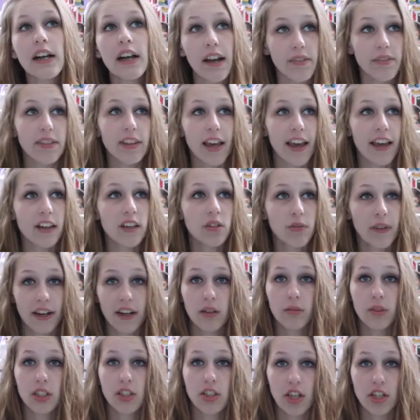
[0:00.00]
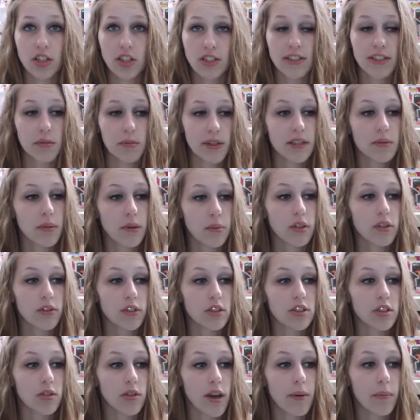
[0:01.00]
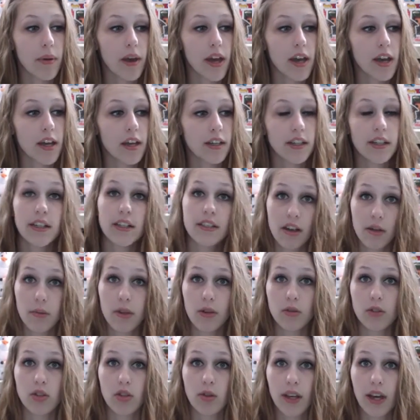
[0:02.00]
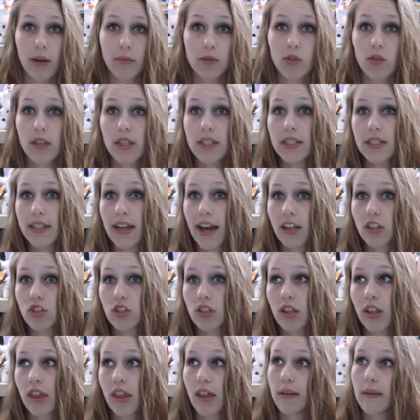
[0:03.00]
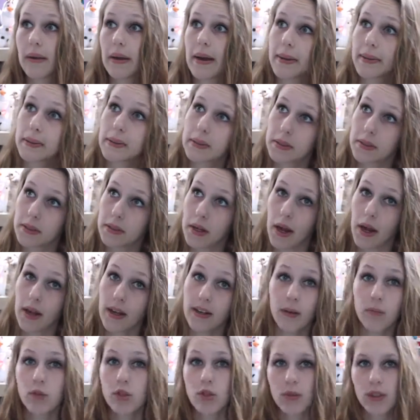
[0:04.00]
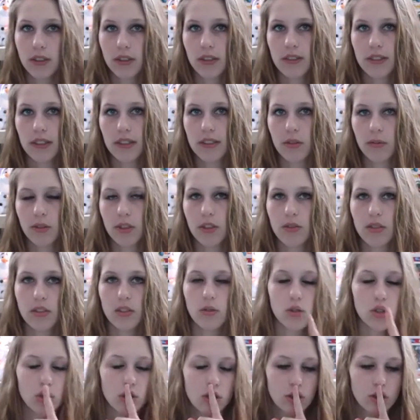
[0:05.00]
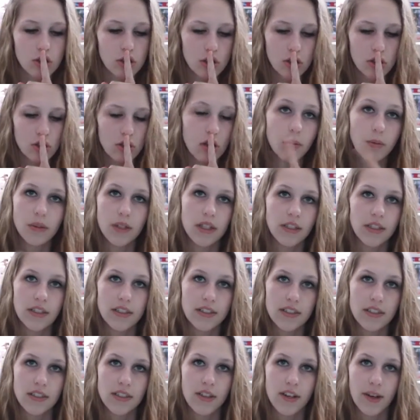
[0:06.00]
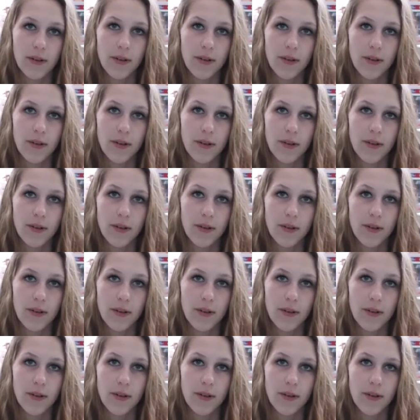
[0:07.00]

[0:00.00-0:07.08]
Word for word: If the angle randomly changes, it's because my boyfriend showed up and he didn't tell me he was showing up. So this is actually the next day and I'm just wearing the exact same clothes, so shh, nobody needs to know.